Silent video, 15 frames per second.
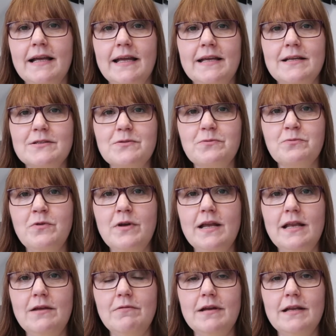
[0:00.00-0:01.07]
it's
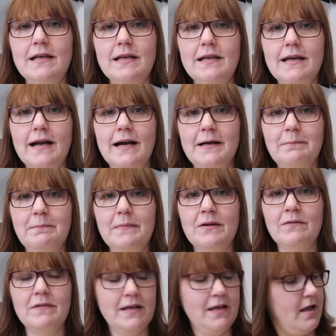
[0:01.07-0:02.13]
really, really
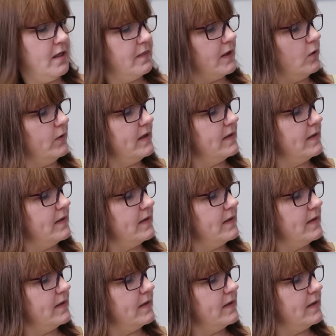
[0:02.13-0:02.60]
lovely. The only